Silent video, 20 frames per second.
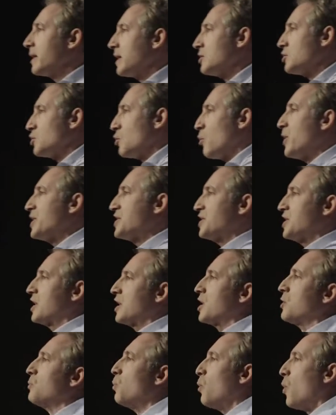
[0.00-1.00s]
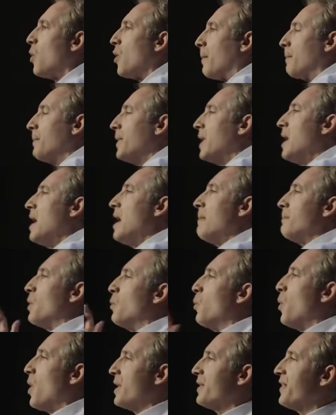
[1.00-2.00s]
it can twist, it can warp.
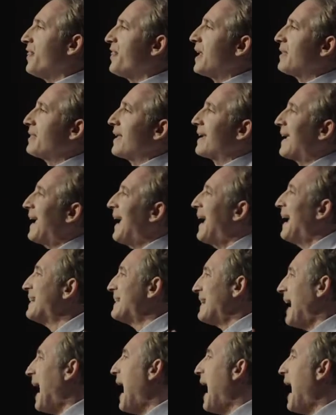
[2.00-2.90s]
But one thing that can't